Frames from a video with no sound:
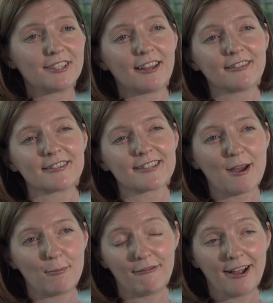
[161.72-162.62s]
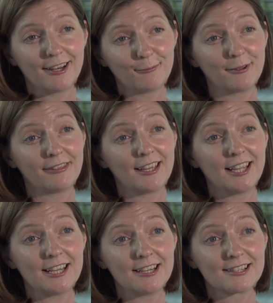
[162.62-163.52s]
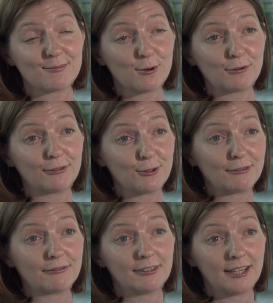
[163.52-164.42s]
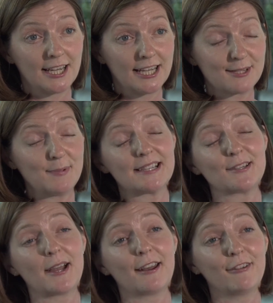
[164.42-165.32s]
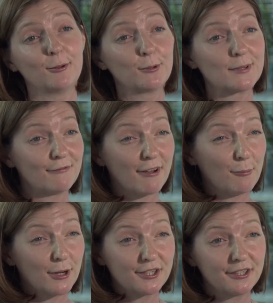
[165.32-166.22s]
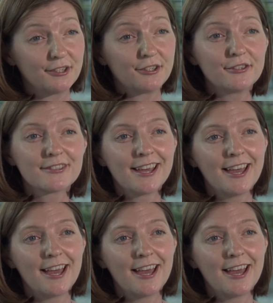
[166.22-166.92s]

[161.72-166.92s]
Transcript: the challenges that provided with the small floor uh, space that we had available was the vibration issues.